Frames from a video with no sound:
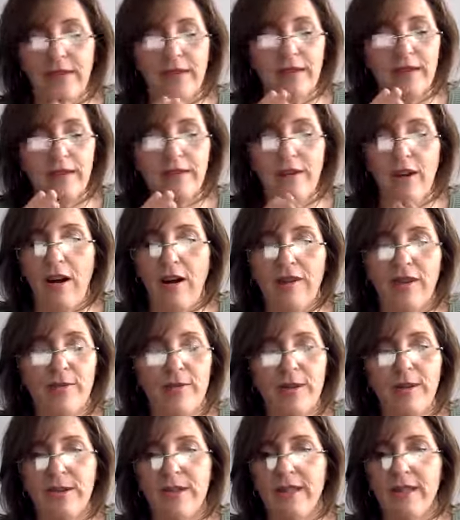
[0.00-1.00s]
uh, talk
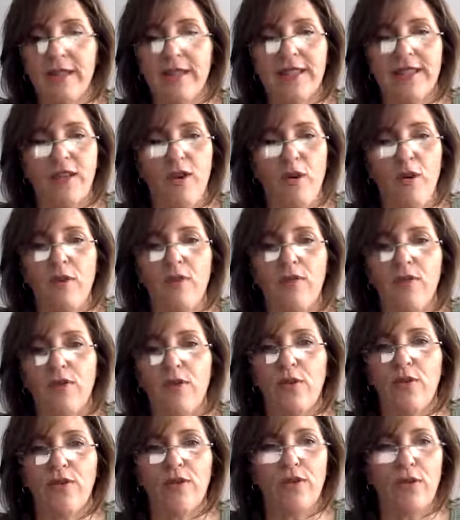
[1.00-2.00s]
about this over and
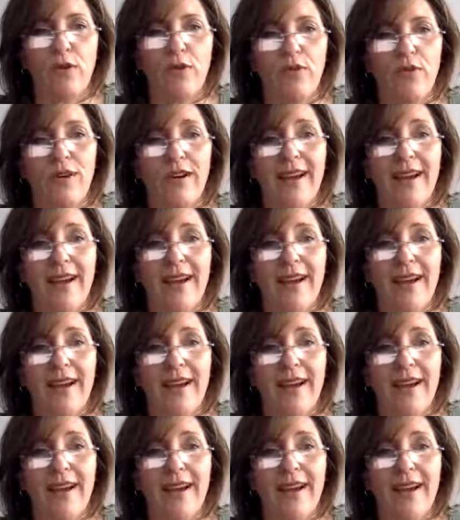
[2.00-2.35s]
over and over,